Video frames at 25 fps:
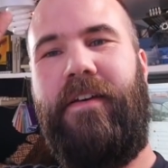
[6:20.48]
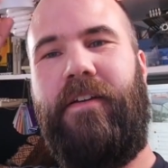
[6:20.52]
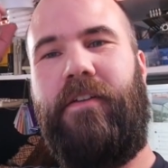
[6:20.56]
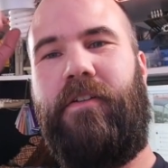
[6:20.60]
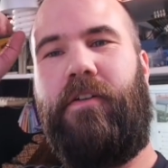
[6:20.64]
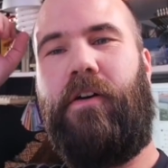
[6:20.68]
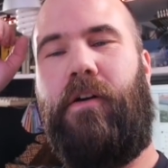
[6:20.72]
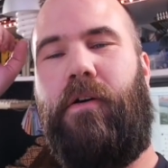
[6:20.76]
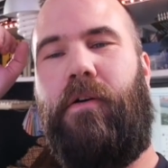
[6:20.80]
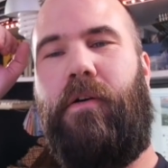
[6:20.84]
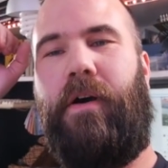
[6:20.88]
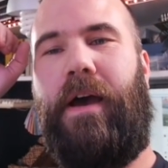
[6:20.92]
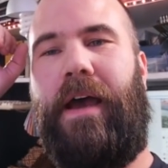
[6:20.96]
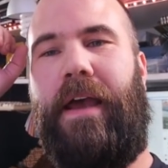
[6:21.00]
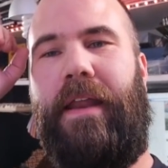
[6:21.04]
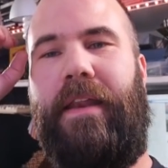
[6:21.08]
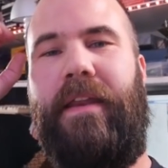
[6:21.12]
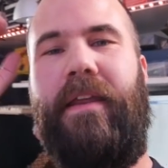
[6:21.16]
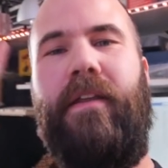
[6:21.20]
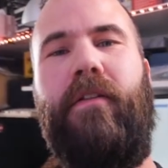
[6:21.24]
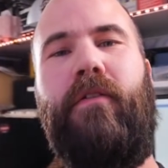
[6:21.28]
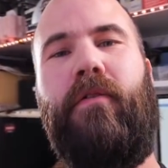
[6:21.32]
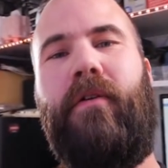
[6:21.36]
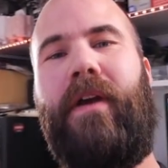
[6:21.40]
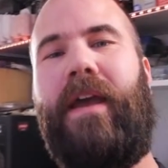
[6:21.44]
So I
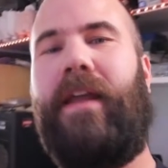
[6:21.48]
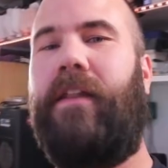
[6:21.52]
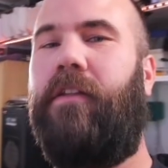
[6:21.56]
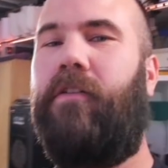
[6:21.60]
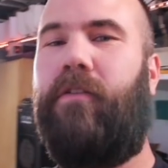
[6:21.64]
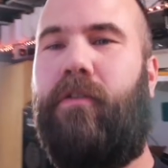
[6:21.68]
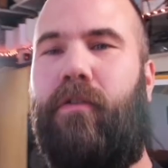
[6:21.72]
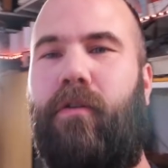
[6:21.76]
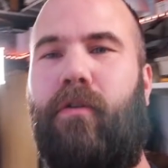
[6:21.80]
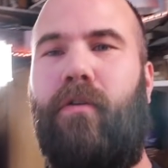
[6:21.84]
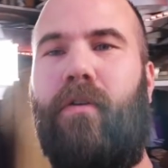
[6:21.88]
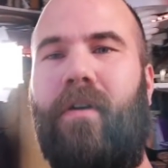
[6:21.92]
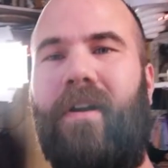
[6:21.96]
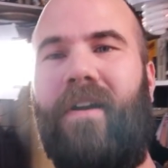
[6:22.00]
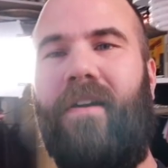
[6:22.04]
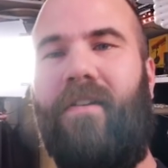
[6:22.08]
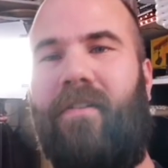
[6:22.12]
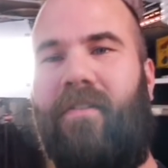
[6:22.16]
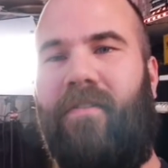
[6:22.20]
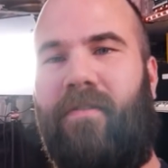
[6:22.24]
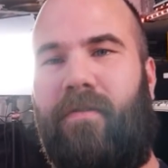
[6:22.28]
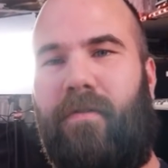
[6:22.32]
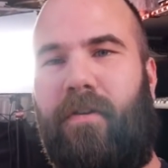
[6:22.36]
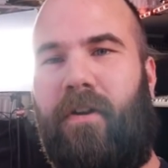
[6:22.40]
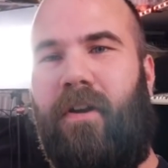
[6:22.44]
need to get the
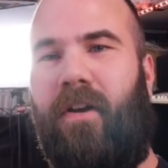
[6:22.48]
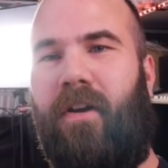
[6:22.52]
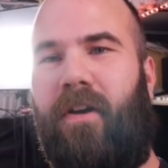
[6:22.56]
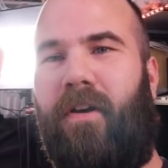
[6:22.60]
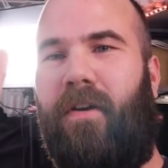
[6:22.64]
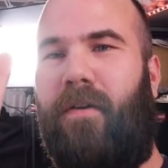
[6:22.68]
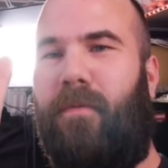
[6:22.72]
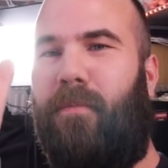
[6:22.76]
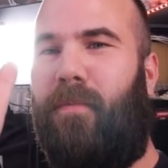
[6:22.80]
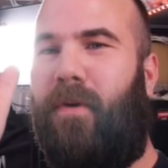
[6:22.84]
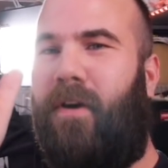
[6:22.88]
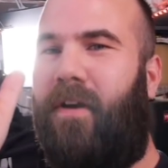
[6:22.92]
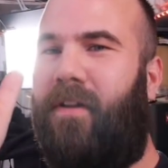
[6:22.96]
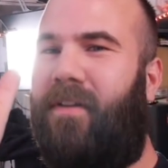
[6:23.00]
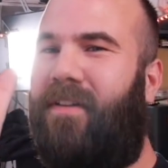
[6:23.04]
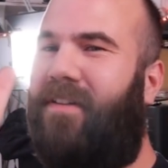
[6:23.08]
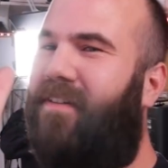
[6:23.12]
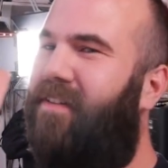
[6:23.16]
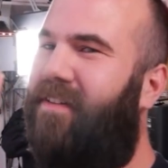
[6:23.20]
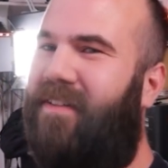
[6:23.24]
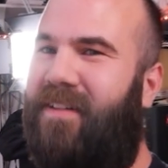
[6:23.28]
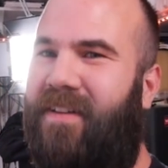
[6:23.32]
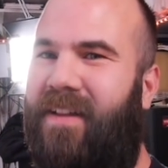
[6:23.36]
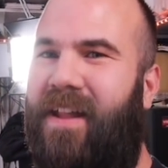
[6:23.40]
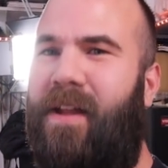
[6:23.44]
coolers,
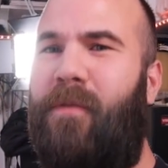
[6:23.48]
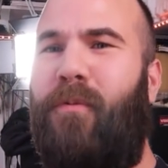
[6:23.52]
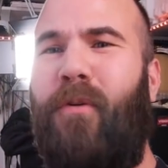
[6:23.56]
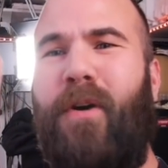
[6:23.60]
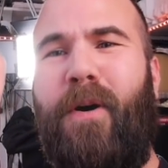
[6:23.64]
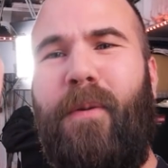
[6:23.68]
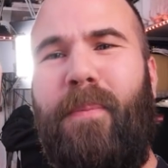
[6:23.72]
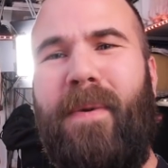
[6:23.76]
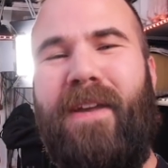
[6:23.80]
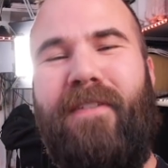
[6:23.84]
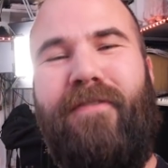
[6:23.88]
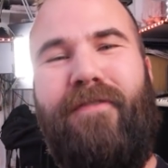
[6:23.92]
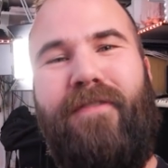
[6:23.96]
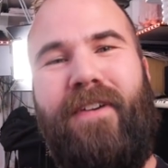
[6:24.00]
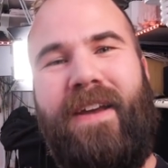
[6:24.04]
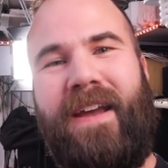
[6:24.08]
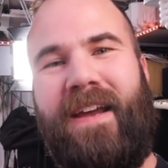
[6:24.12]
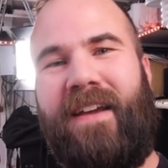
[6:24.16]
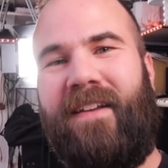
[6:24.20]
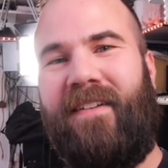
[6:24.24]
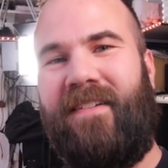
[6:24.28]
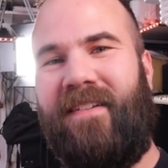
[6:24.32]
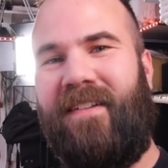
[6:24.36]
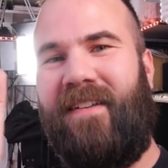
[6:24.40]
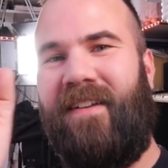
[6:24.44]
but that will be
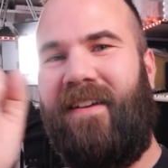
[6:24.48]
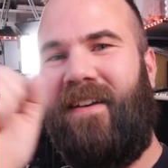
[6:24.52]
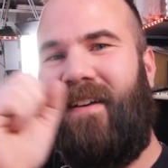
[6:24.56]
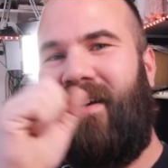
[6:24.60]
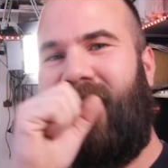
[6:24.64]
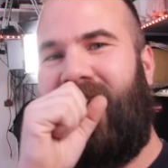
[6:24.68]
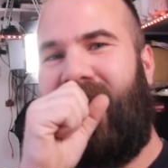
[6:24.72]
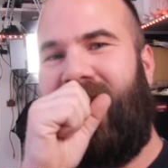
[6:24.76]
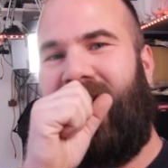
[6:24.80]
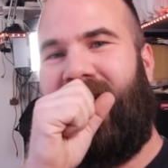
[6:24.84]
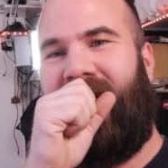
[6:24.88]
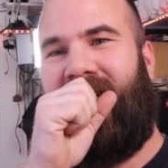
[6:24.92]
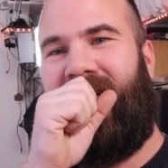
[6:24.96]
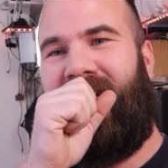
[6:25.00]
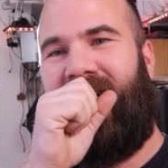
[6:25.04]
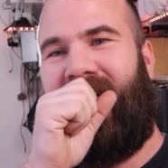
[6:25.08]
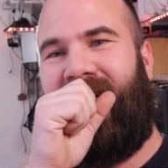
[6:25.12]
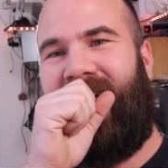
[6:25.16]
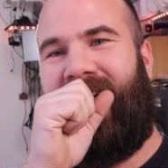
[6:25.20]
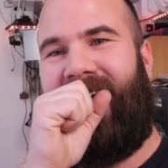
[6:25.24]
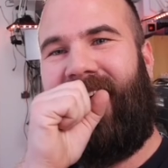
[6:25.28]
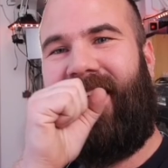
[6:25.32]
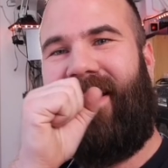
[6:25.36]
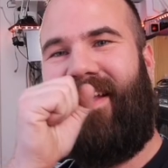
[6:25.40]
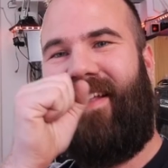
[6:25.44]
fixed.
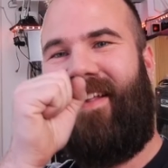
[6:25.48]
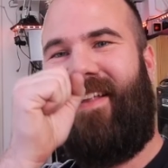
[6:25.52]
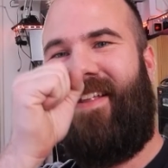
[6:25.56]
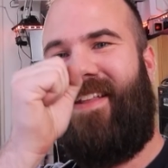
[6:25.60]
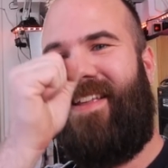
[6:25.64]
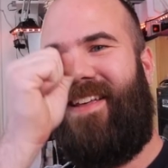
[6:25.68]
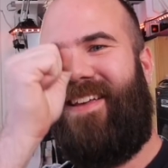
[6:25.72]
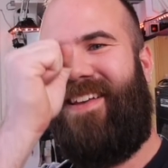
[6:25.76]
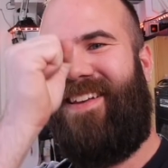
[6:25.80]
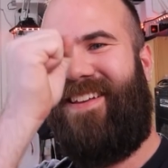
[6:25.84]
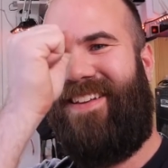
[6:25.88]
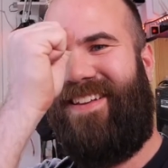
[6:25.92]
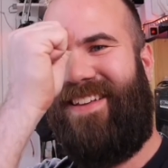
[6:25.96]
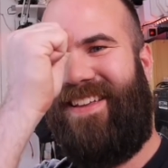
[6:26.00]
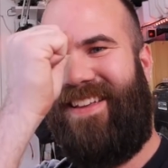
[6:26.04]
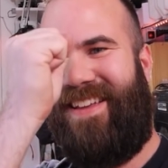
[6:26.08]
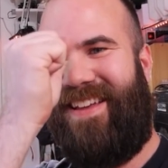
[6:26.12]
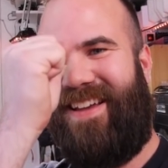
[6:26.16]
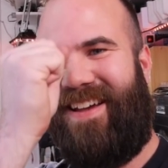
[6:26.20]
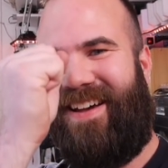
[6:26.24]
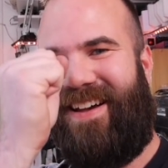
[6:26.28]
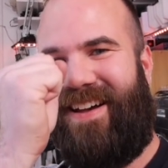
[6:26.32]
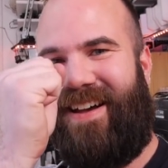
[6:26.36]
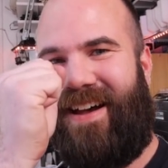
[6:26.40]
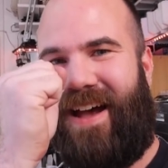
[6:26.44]
And
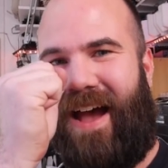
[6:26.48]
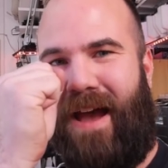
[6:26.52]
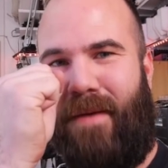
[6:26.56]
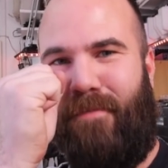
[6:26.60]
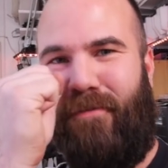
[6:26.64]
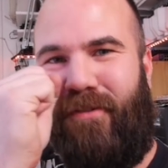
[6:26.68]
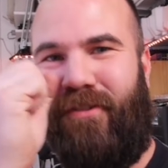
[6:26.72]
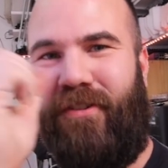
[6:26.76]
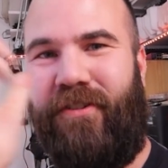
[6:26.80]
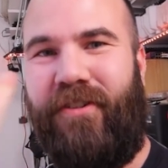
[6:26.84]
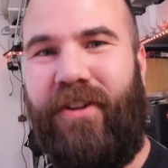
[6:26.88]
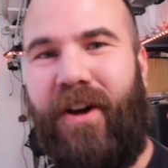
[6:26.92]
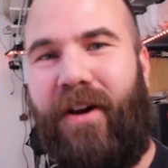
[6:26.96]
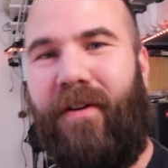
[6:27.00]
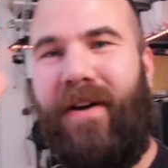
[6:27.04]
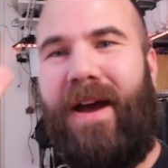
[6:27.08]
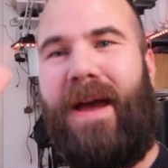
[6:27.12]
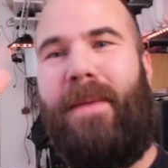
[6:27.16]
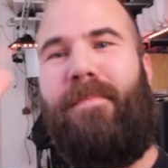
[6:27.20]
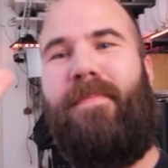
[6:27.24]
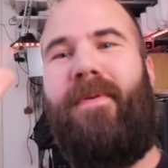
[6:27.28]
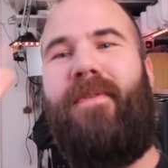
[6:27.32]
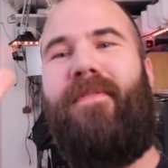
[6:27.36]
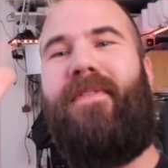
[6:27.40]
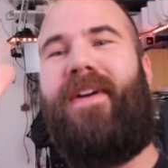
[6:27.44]
I'm so
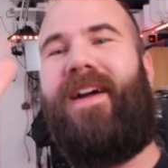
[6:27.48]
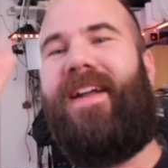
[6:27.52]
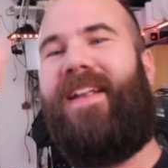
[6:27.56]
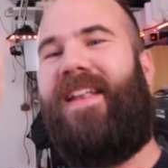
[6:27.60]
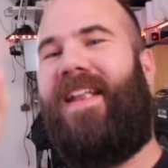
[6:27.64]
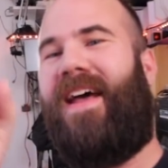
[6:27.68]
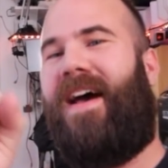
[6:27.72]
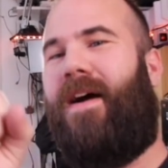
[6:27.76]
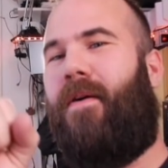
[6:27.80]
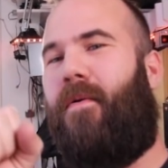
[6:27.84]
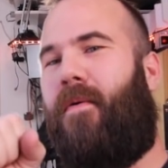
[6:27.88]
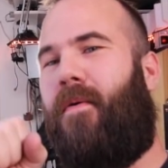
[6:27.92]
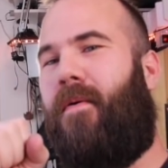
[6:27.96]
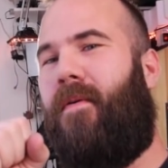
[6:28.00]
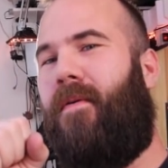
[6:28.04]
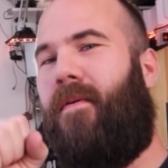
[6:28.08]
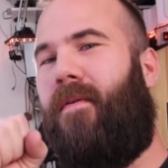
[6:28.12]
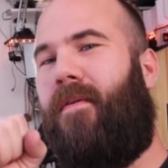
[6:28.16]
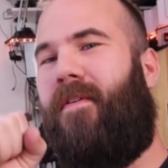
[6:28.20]
happy right now.